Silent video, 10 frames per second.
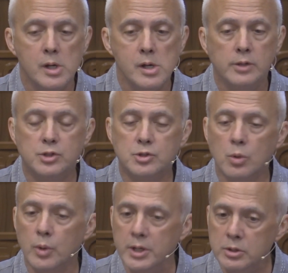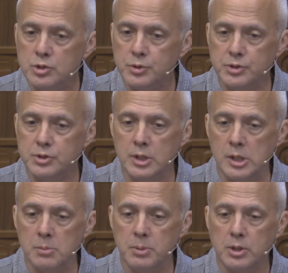It's so
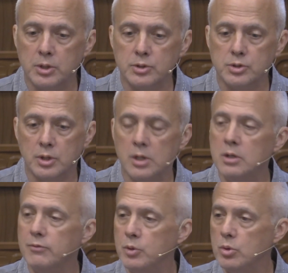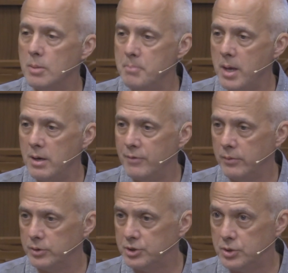interesting because any of you that may have
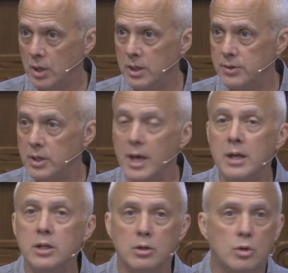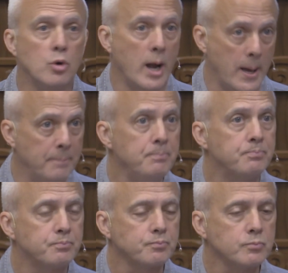ever studied the Enneagram,
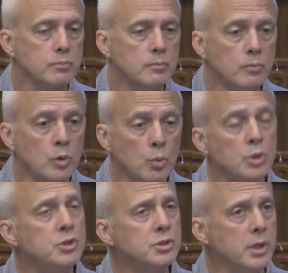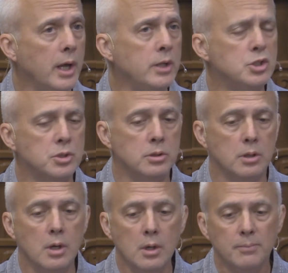which is an ancient
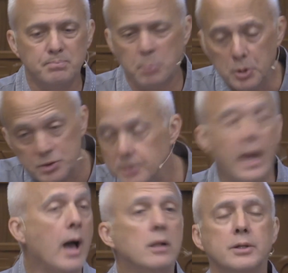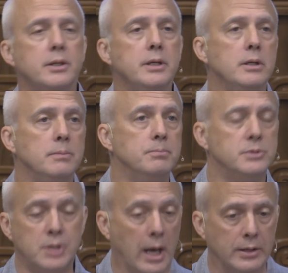personality
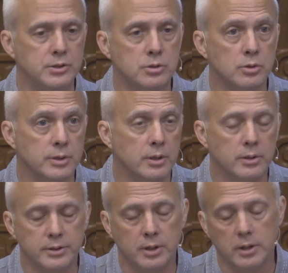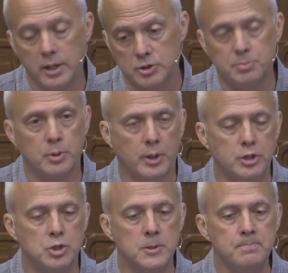test or
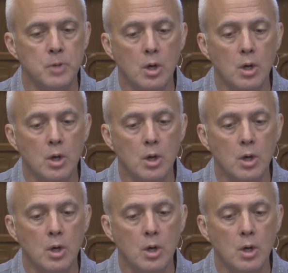exploration,